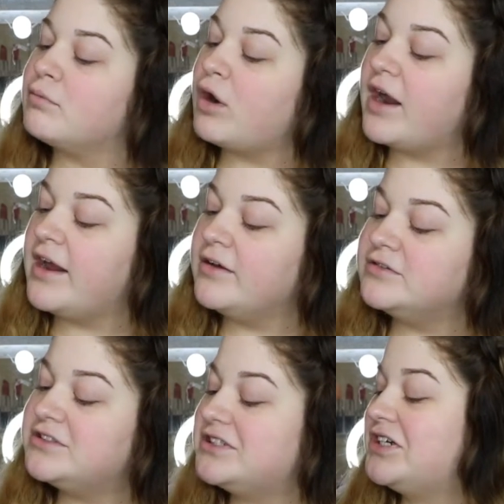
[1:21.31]

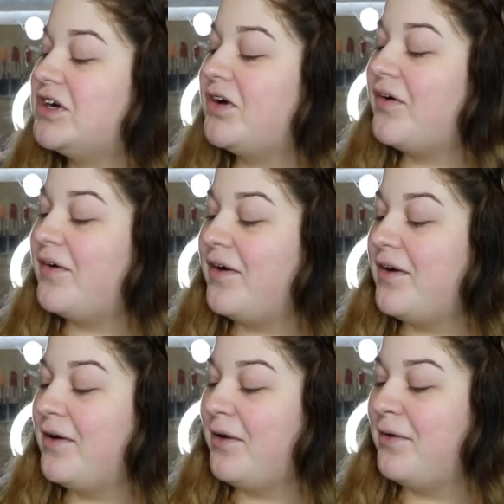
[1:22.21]
Bragio
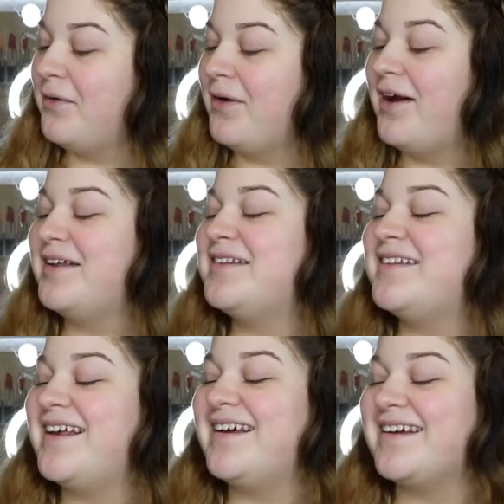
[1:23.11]

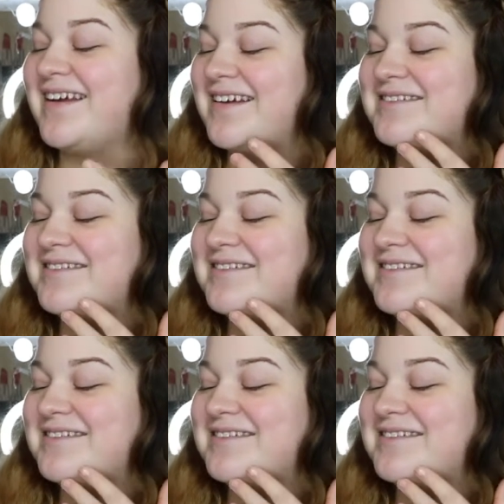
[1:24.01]
Rosec.